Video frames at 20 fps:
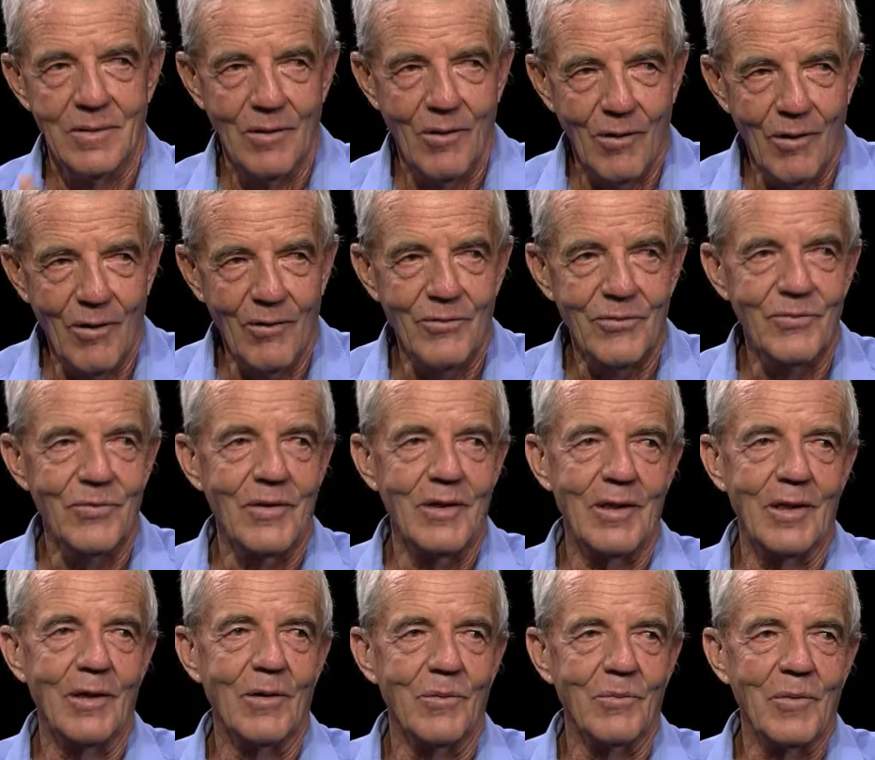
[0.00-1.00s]
off
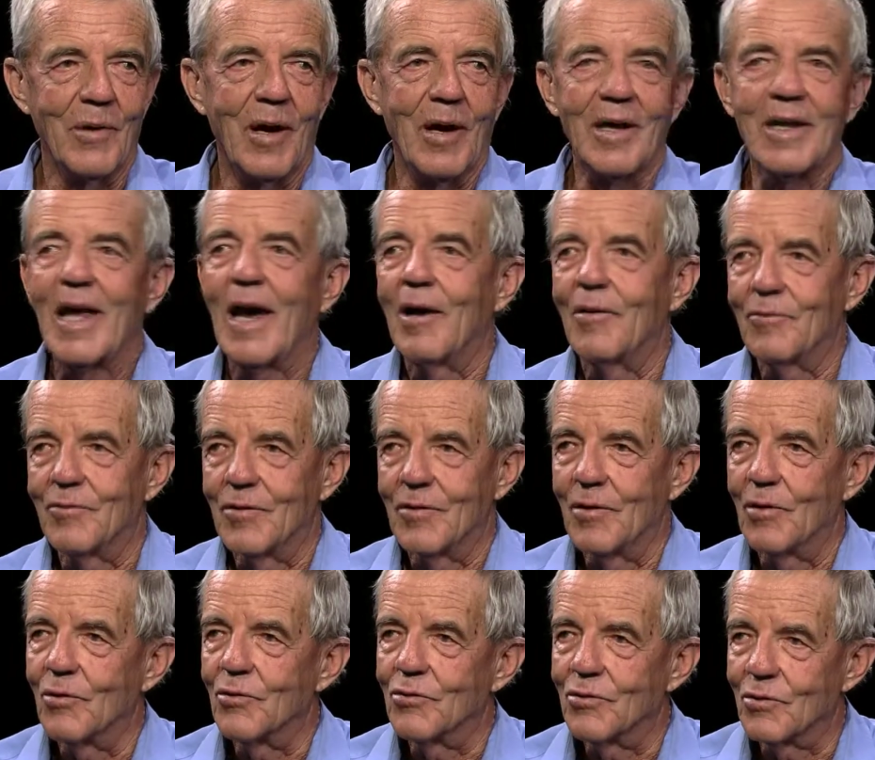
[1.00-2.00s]
you know account for
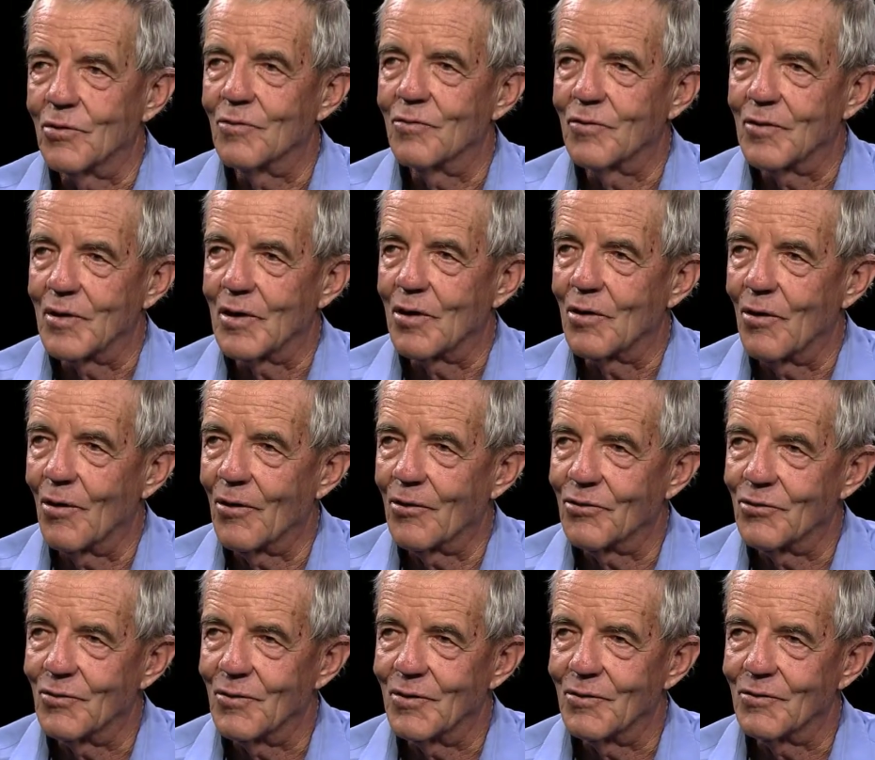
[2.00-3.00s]
those for the
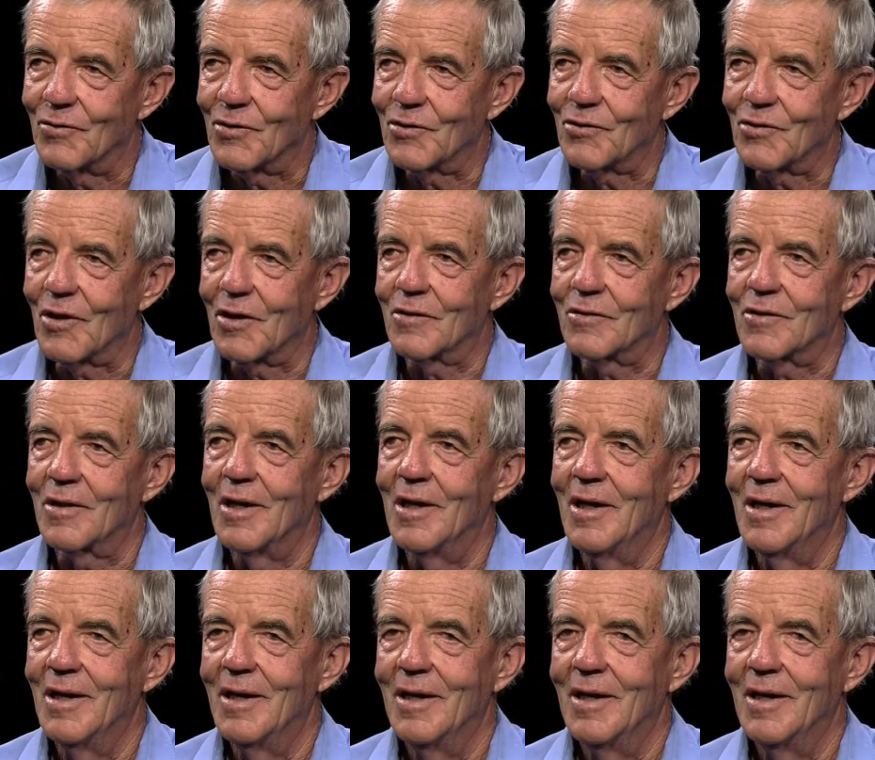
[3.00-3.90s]
cost. Should we change that?